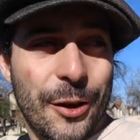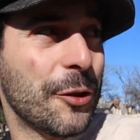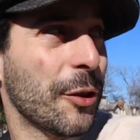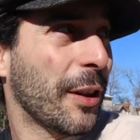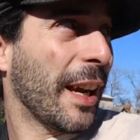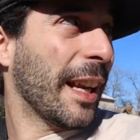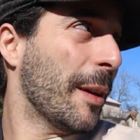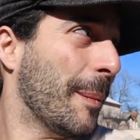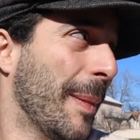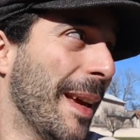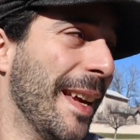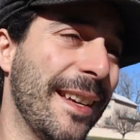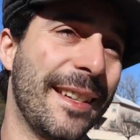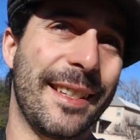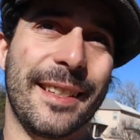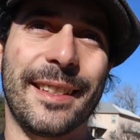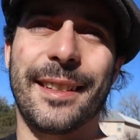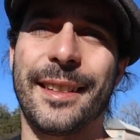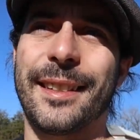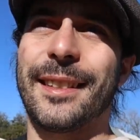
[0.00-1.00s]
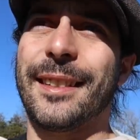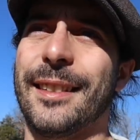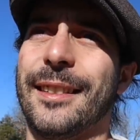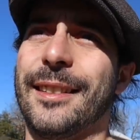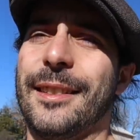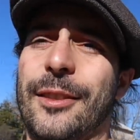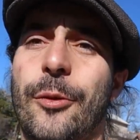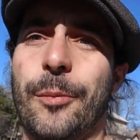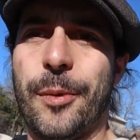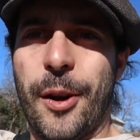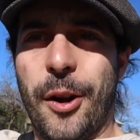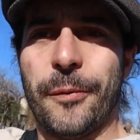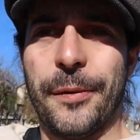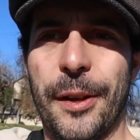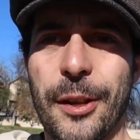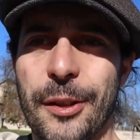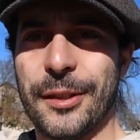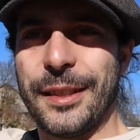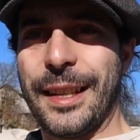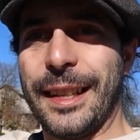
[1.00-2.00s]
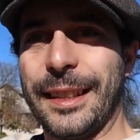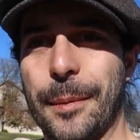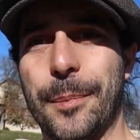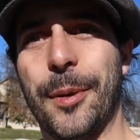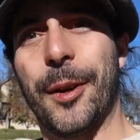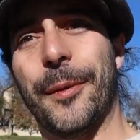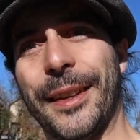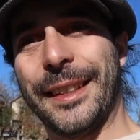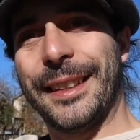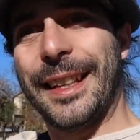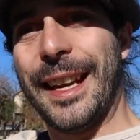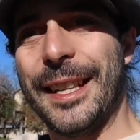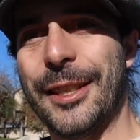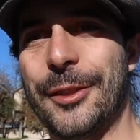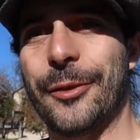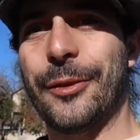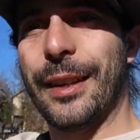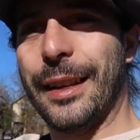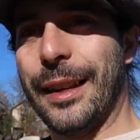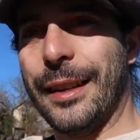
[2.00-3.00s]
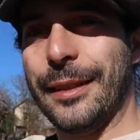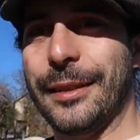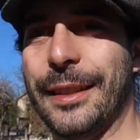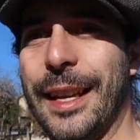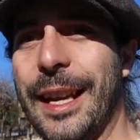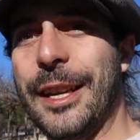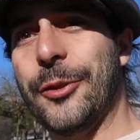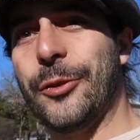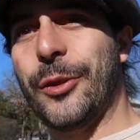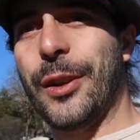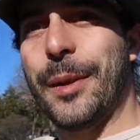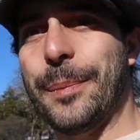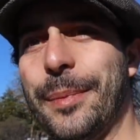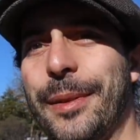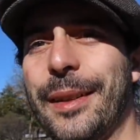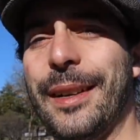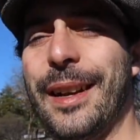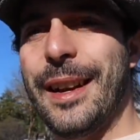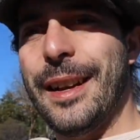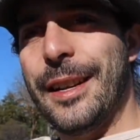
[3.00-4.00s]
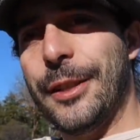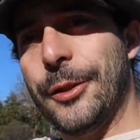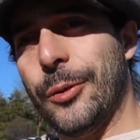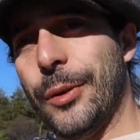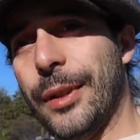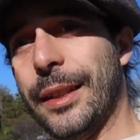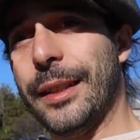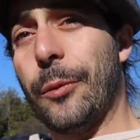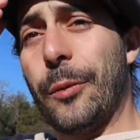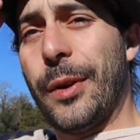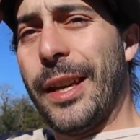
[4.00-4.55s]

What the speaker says: also kind of makes New Braunfels like the perfect day trip during the